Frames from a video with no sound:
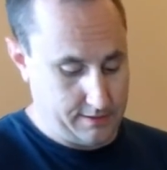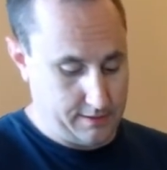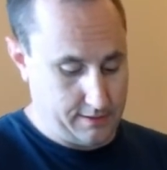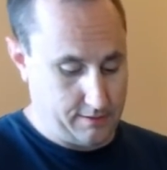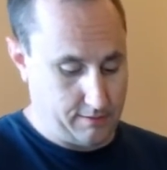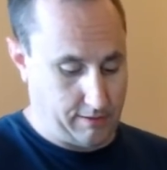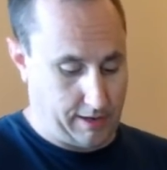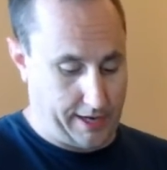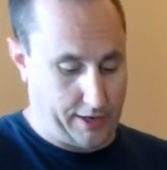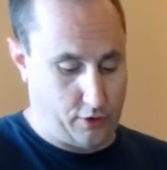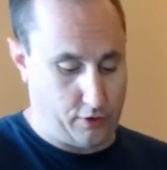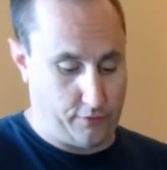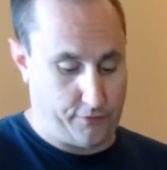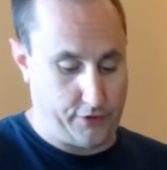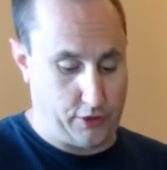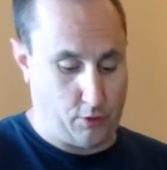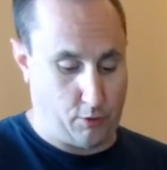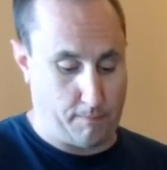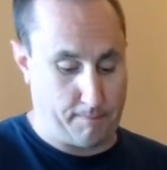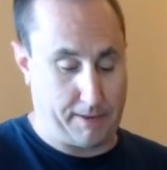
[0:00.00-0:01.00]
Right? I don't know if you
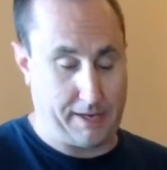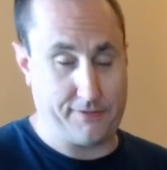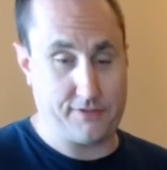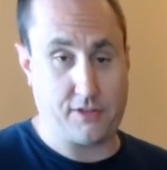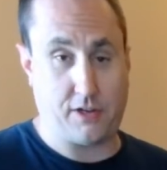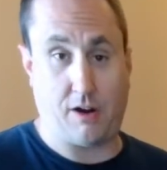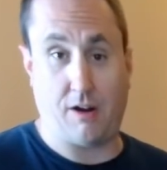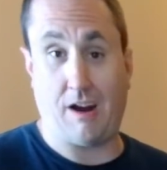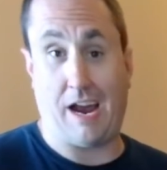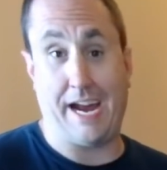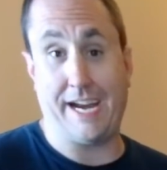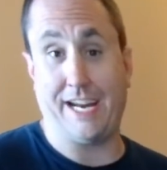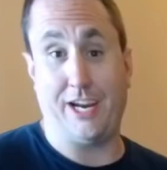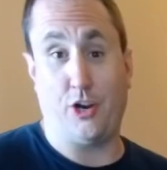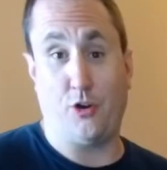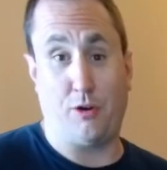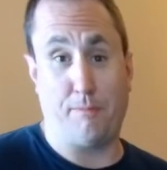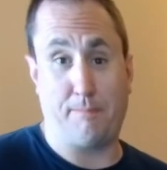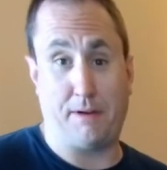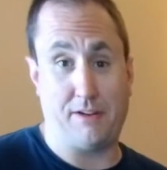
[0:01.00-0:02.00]
know what buffs are. I didn't know
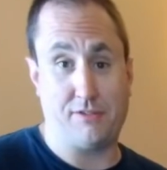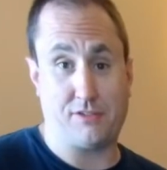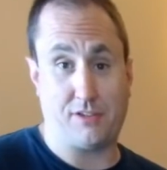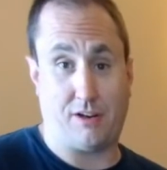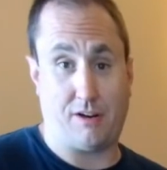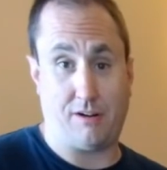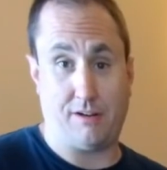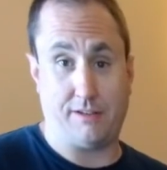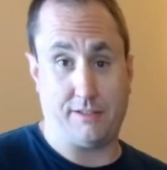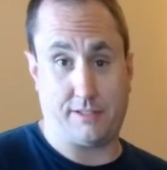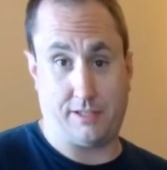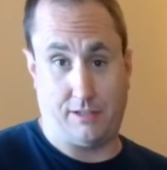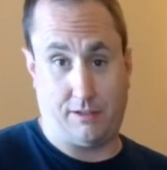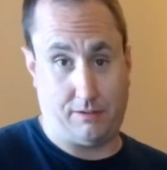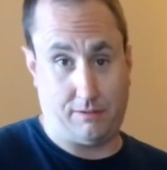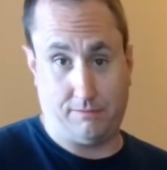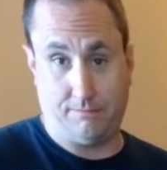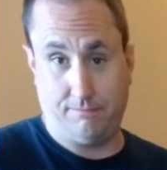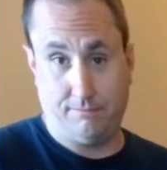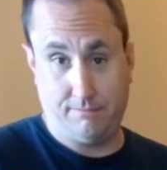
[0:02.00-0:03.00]
what buffs are
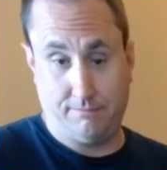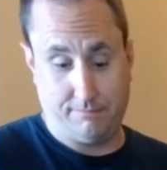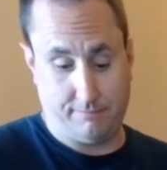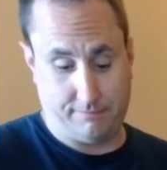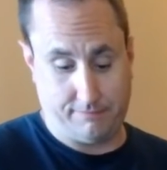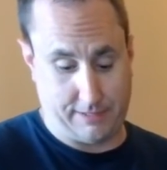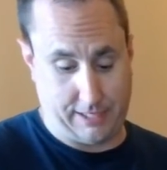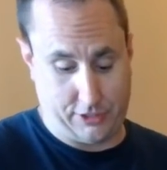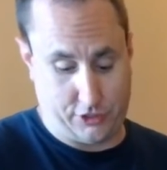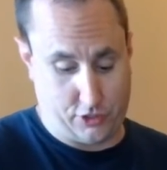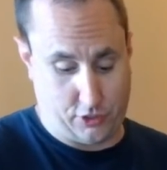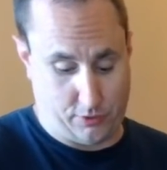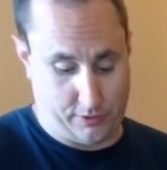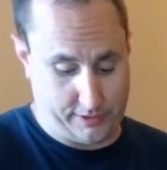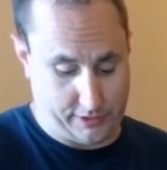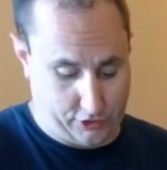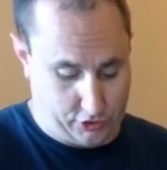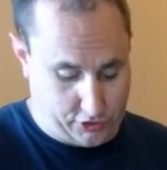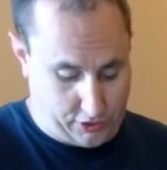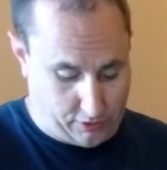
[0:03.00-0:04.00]
until they showed us
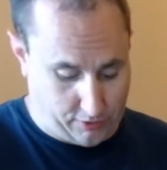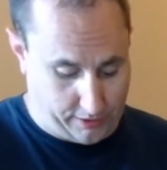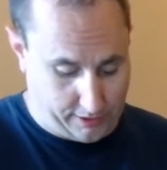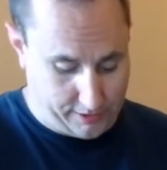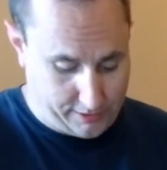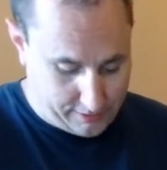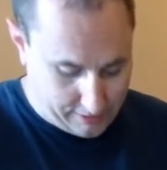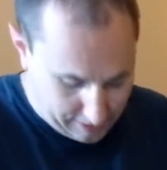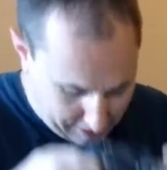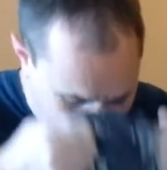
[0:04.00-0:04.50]
at Shona's.